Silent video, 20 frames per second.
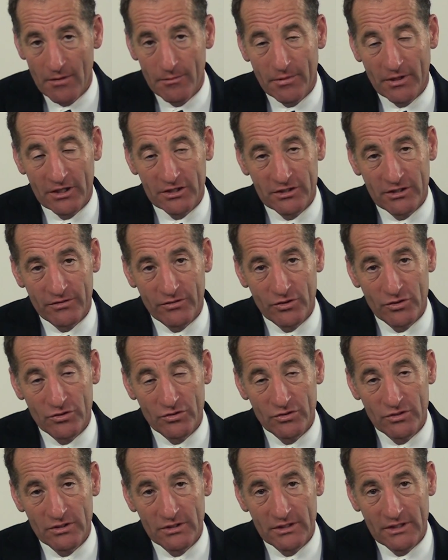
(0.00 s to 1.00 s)
Because if
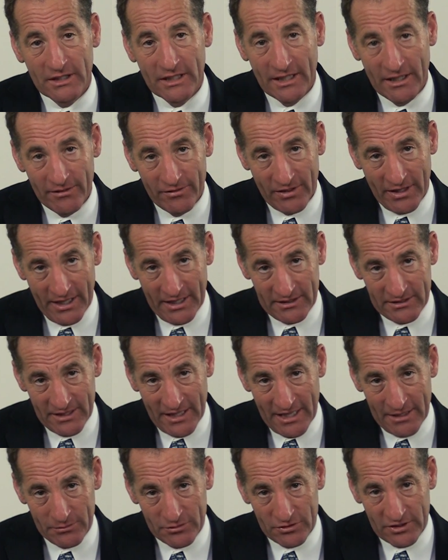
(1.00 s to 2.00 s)
you give a
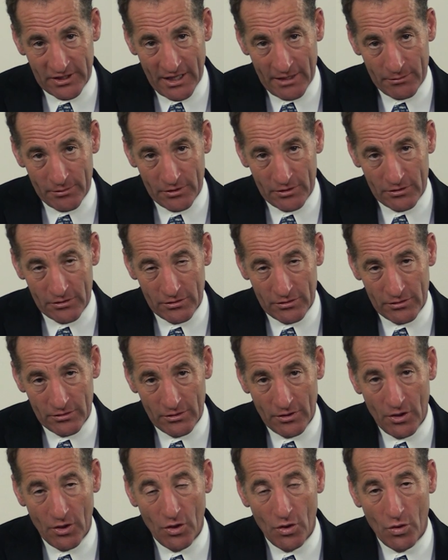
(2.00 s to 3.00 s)
tape statement,
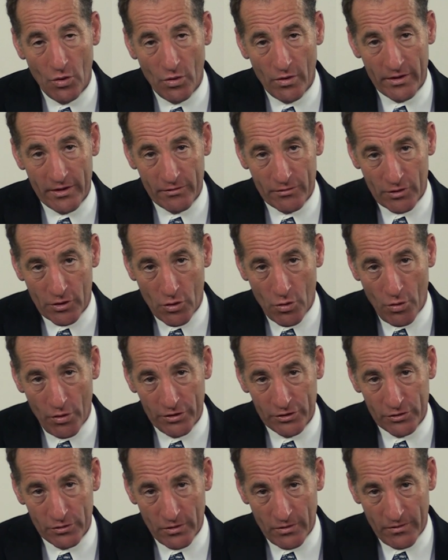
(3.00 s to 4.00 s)
or they
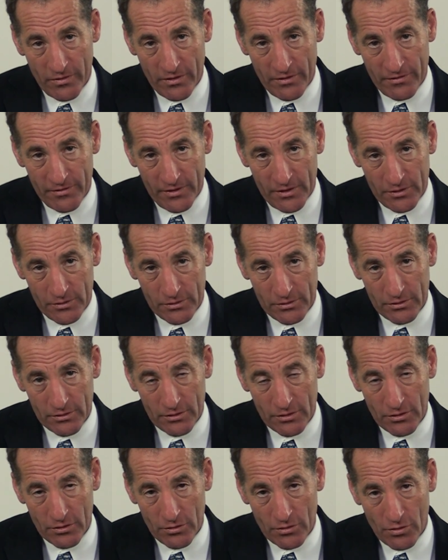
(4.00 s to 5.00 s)
record you over the
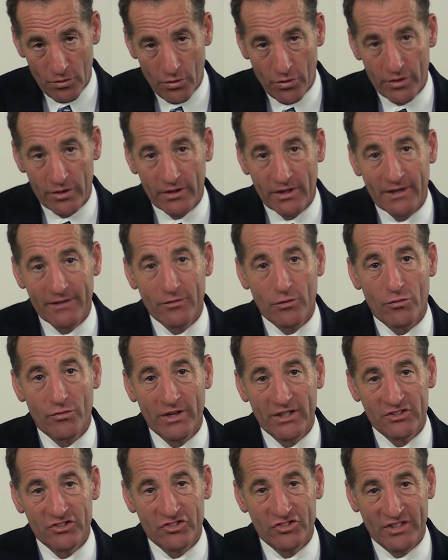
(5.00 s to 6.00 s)
phone, or you give a
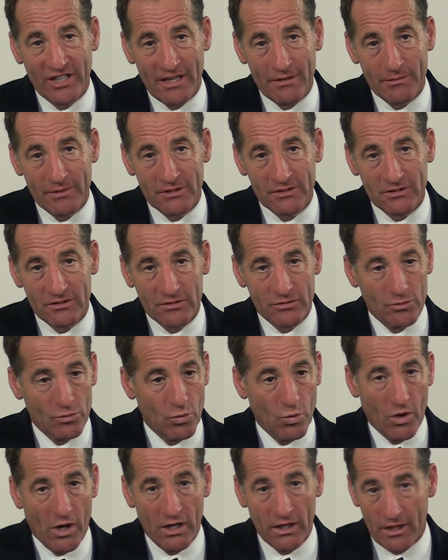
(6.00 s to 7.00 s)
written statement
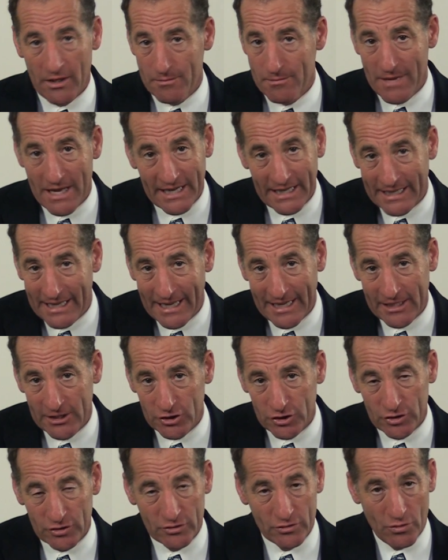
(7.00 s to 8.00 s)
while on
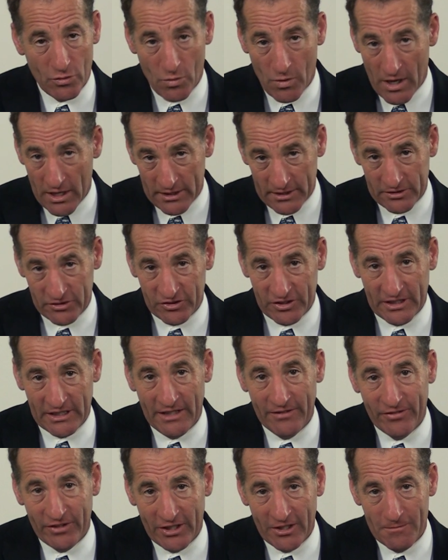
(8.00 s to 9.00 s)
medication or while in
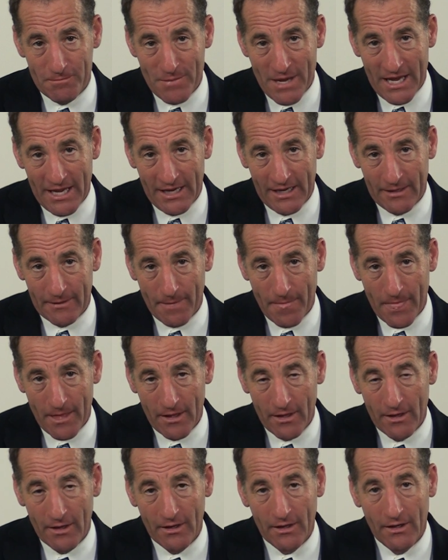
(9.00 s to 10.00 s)
significant pain,
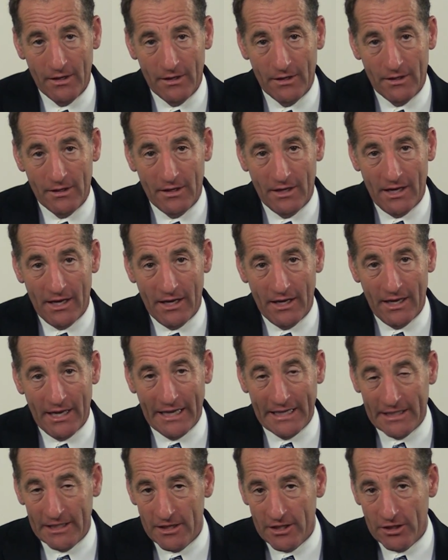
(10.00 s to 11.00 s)

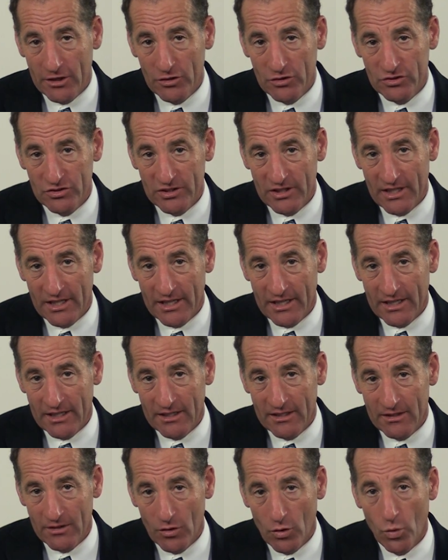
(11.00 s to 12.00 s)
anything you
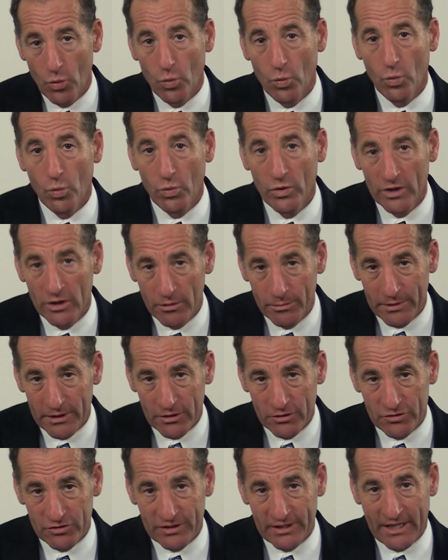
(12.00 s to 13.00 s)
say will be
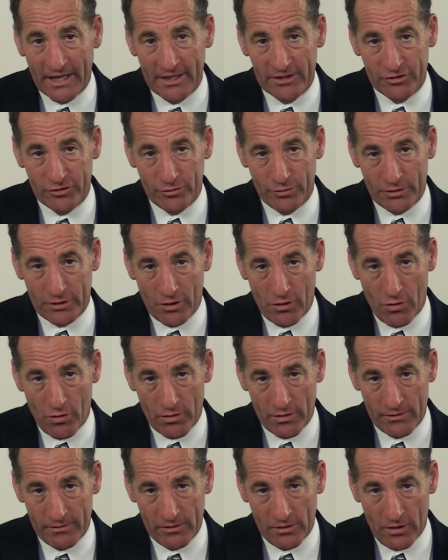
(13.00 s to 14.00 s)
used against you in a
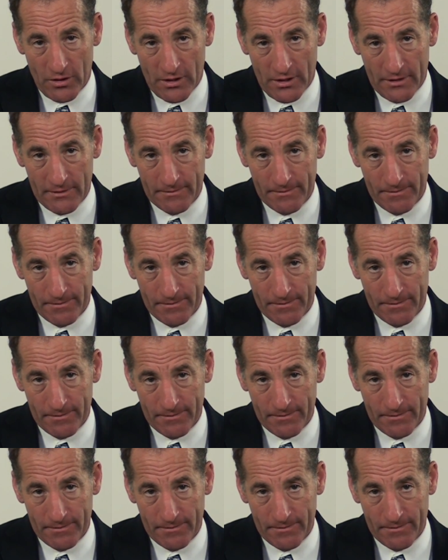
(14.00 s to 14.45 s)
court of law.